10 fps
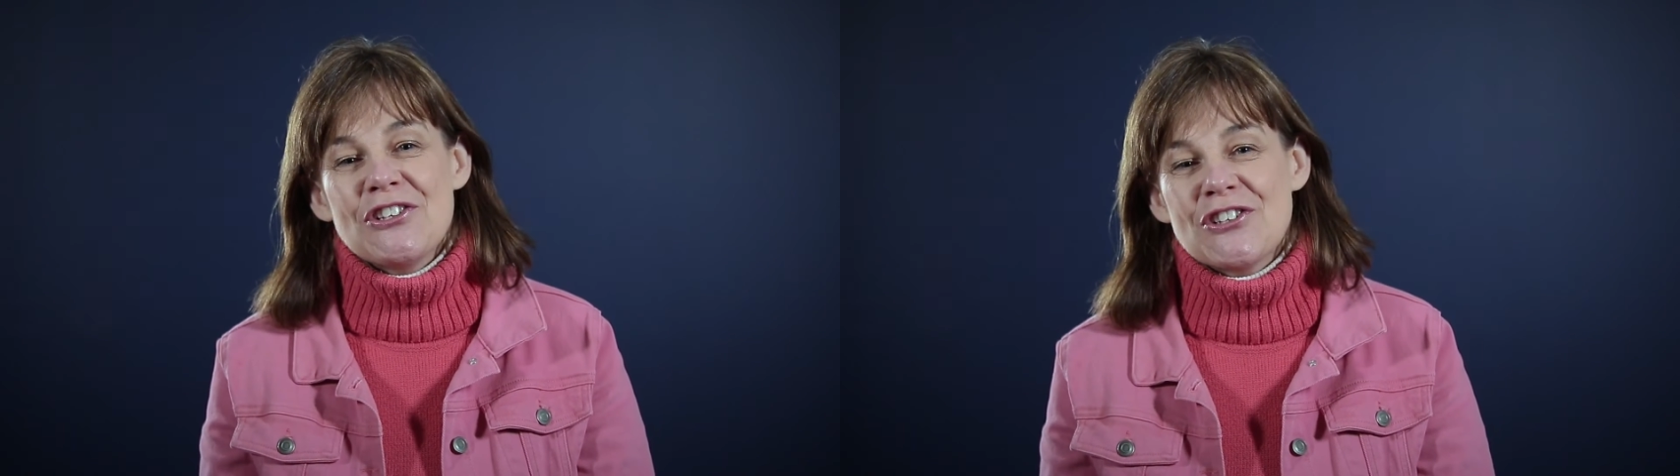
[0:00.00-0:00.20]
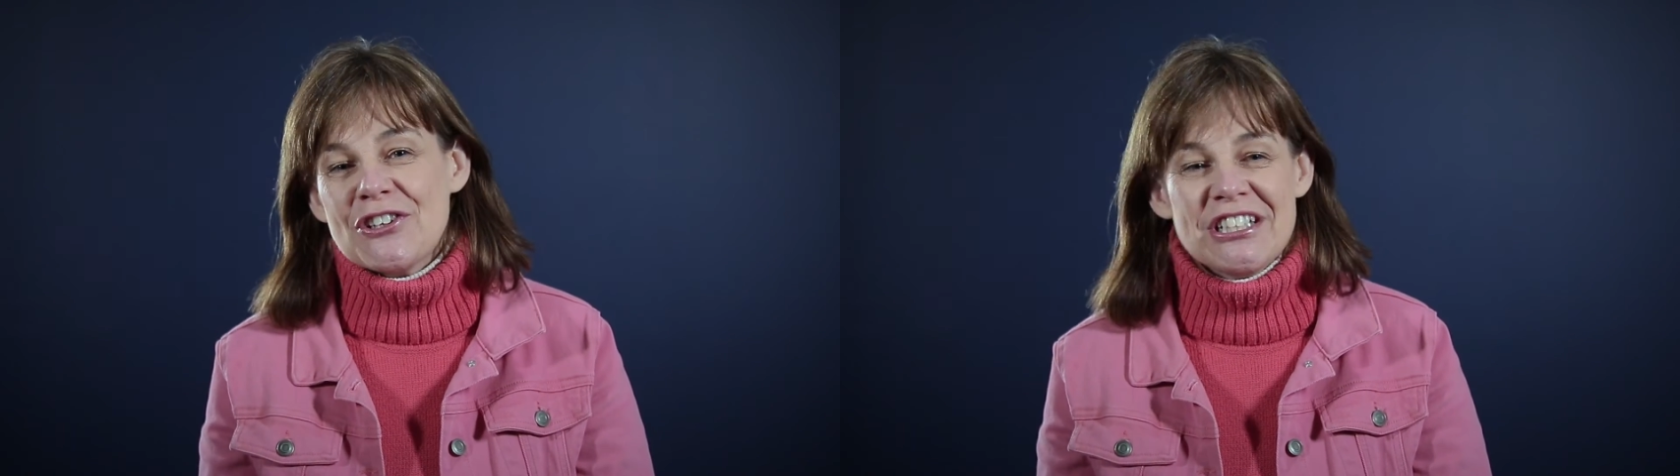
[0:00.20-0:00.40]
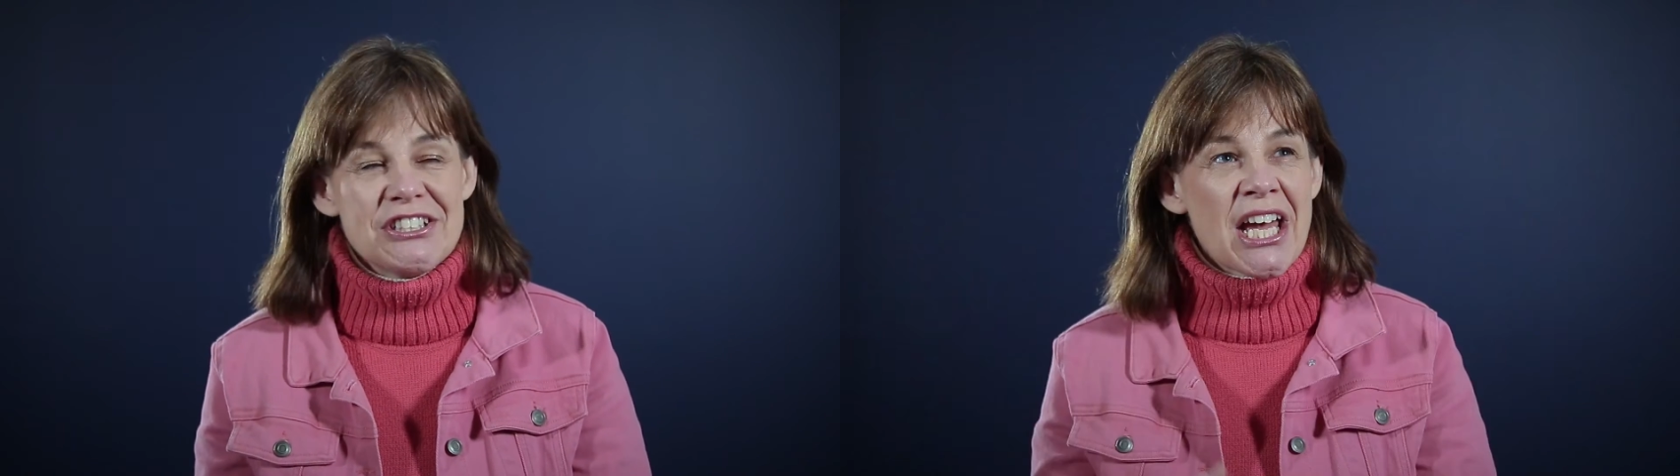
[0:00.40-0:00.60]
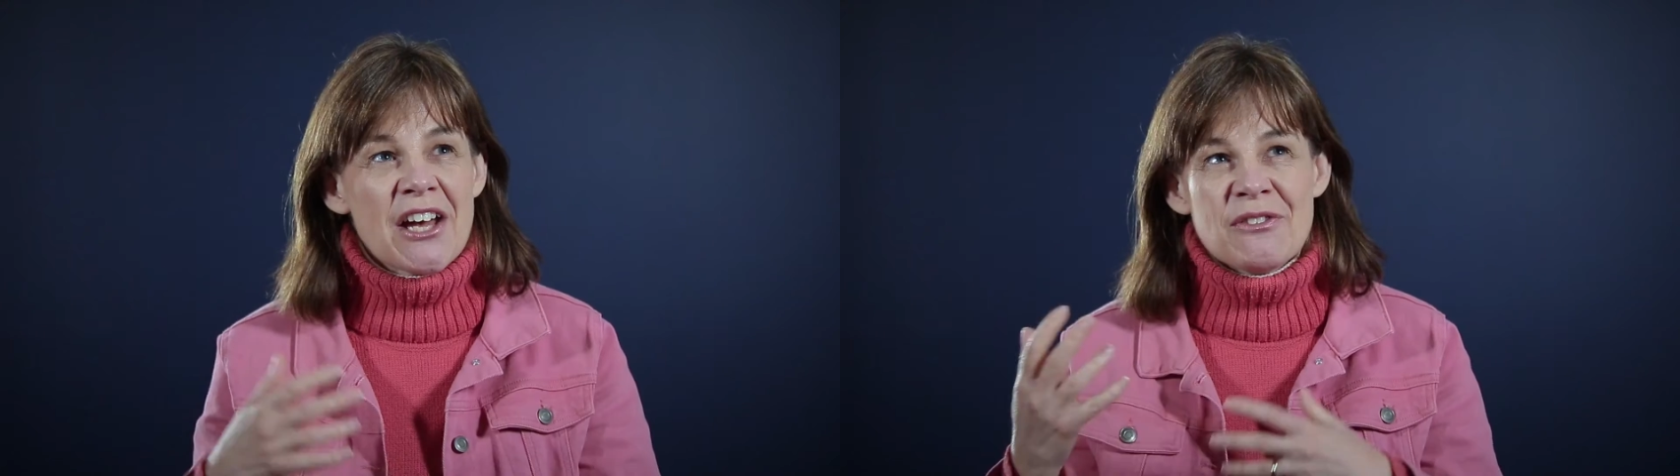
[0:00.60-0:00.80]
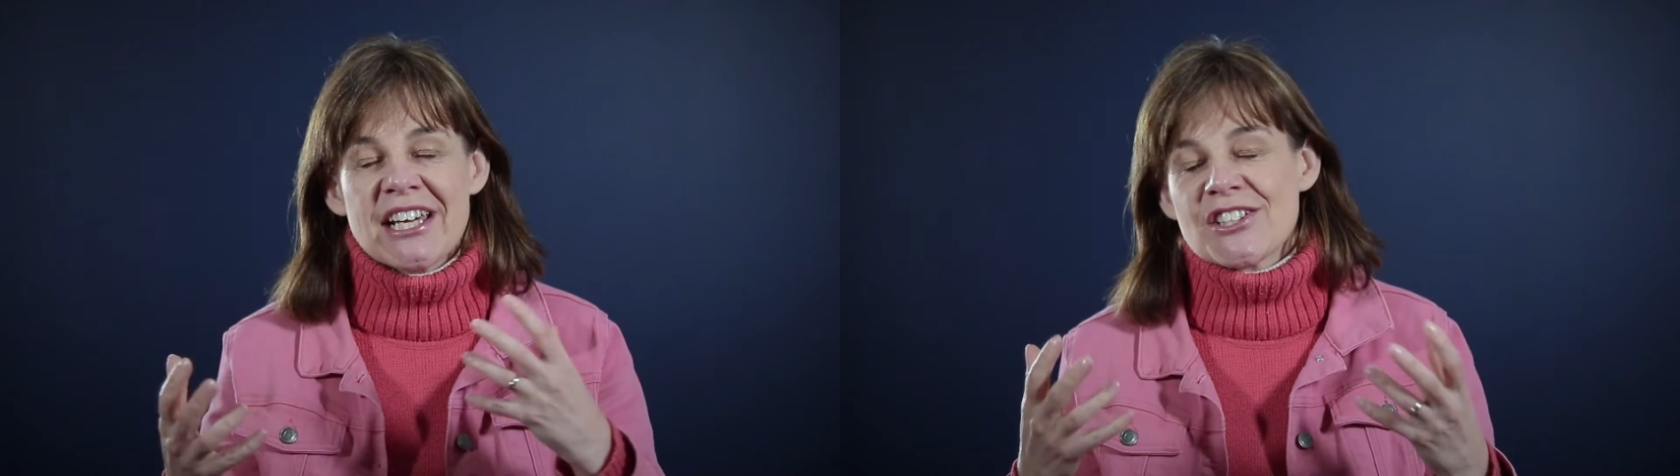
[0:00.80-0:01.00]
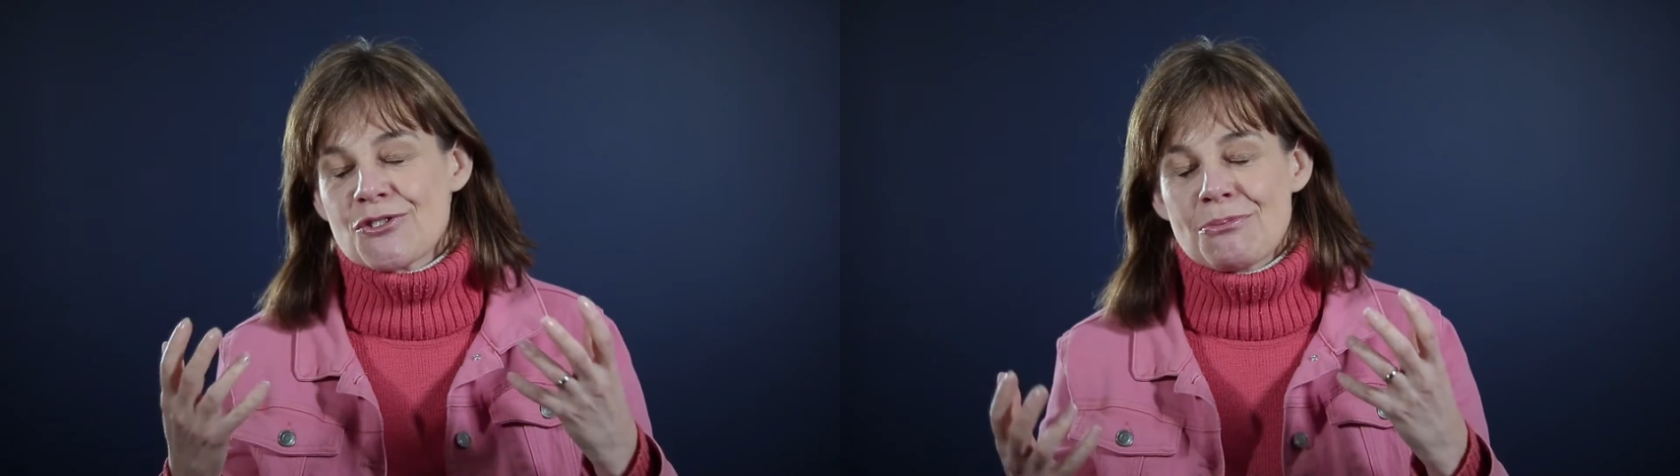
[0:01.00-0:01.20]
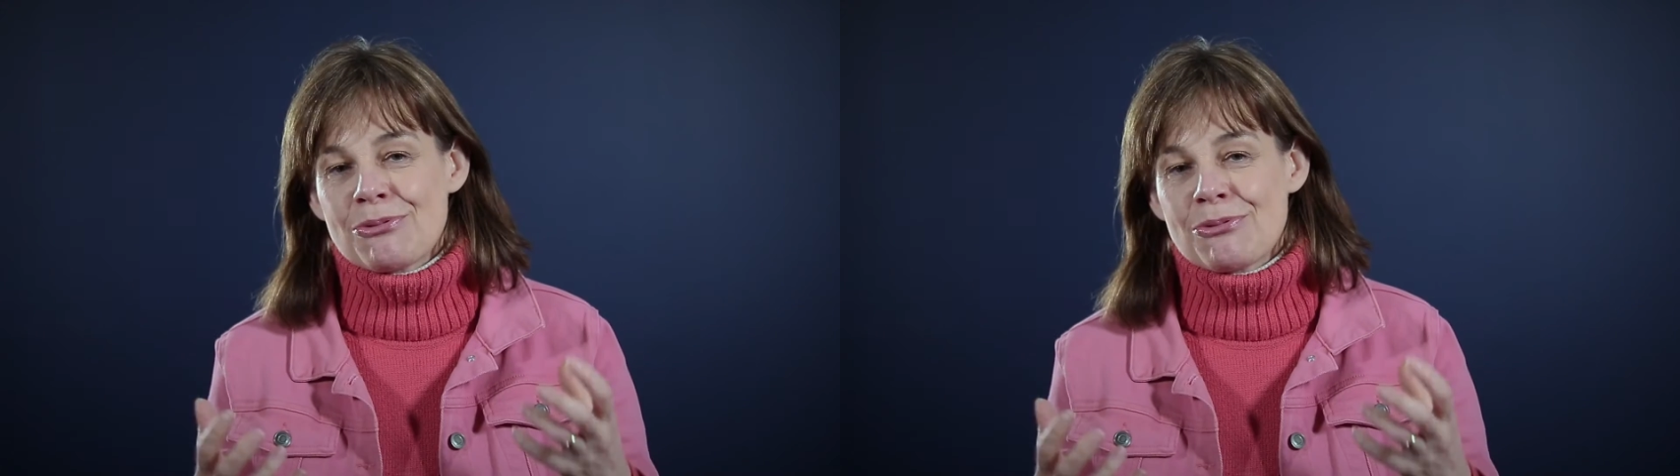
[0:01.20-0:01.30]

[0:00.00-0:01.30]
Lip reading: you don't need to have extra